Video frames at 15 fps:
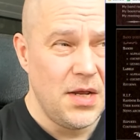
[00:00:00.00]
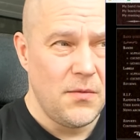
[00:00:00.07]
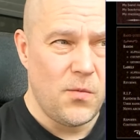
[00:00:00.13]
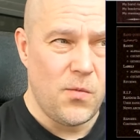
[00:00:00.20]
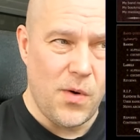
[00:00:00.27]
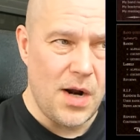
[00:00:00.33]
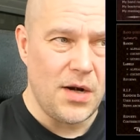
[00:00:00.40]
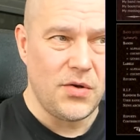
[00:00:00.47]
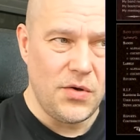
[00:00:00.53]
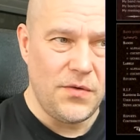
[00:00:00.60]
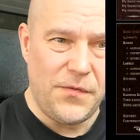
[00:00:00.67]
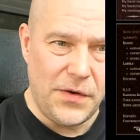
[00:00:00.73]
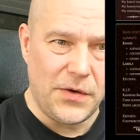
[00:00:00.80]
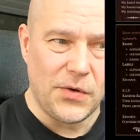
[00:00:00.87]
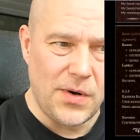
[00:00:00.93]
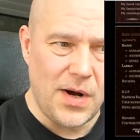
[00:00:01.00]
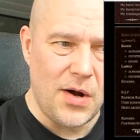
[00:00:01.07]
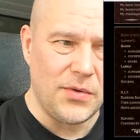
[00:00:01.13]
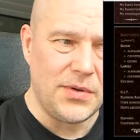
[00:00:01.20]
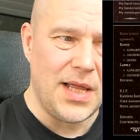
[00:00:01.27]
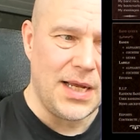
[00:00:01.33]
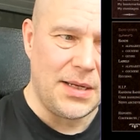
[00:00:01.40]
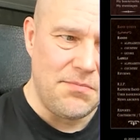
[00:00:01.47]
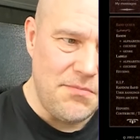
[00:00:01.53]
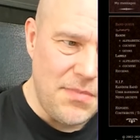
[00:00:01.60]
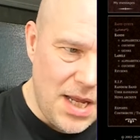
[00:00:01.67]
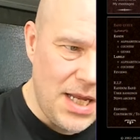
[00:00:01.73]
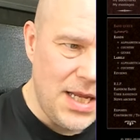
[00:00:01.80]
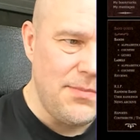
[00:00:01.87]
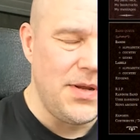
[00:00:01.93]
One could figure out like
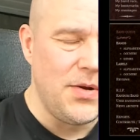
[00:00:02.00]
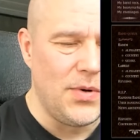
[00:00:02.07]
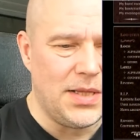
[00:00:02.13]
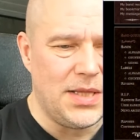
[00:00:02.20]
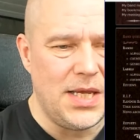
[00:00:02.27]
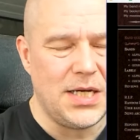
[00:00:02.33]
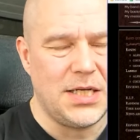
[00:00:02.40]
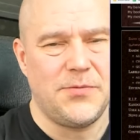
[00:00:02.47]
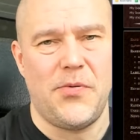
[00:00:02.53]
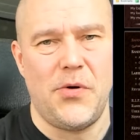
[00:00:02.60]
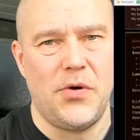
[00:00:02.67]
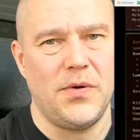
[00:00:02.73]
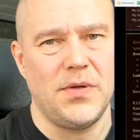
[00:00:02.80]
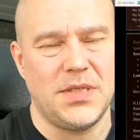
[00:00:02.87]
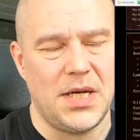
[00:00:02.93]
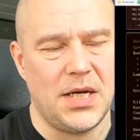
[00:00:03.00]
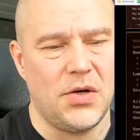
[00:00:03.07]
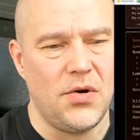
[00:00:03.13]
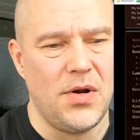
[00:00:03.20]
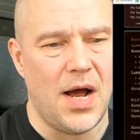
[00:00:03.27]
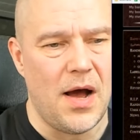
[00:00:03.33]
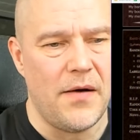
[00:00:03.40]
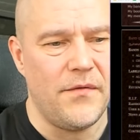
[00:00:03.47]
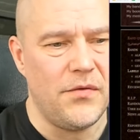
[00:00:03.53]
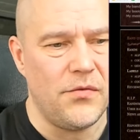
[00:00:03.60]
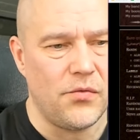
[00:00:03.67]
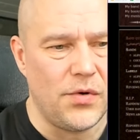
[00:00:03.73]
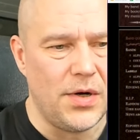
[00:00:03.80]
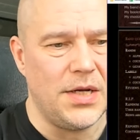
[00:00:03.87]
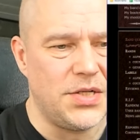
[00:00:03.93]
maybe with the experience they could have
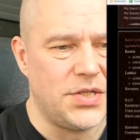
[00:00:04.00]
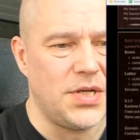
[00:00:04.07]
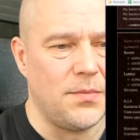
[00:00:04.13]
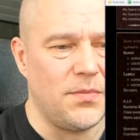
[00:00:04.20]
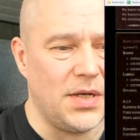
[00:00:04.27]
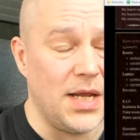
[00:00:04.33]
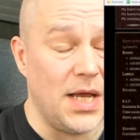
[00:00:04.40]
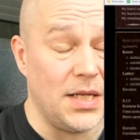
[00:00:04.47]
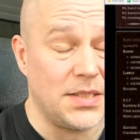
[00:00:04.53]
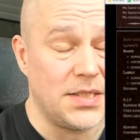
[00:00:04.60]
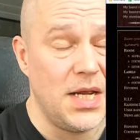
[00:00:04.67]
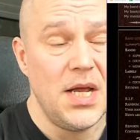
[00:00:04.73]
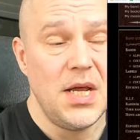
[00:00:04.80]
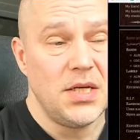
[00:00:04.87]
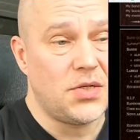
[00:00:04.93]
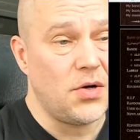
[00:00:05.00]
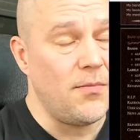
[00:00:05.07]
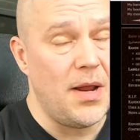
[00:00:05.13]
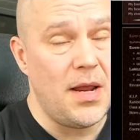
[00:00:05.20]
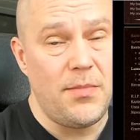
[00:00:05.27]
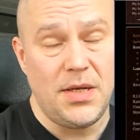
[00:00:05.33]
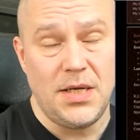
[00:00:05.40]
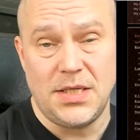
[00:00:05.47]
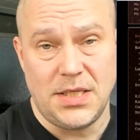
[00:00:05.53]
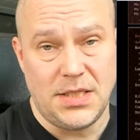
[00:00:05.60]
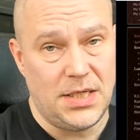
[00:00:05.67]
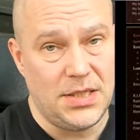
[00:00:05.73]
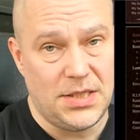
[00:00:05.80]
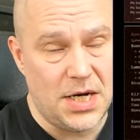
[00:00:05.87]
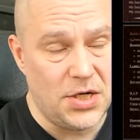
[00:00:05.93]
reached something else. So maybe this is
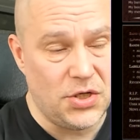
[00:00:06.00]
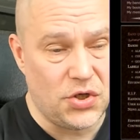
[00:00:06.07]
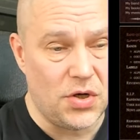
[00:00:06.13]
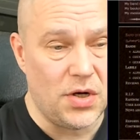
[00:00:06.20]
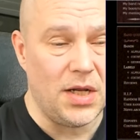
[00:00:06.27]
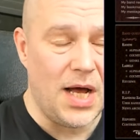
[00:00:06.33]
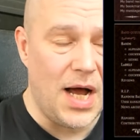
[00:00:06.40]
intentional.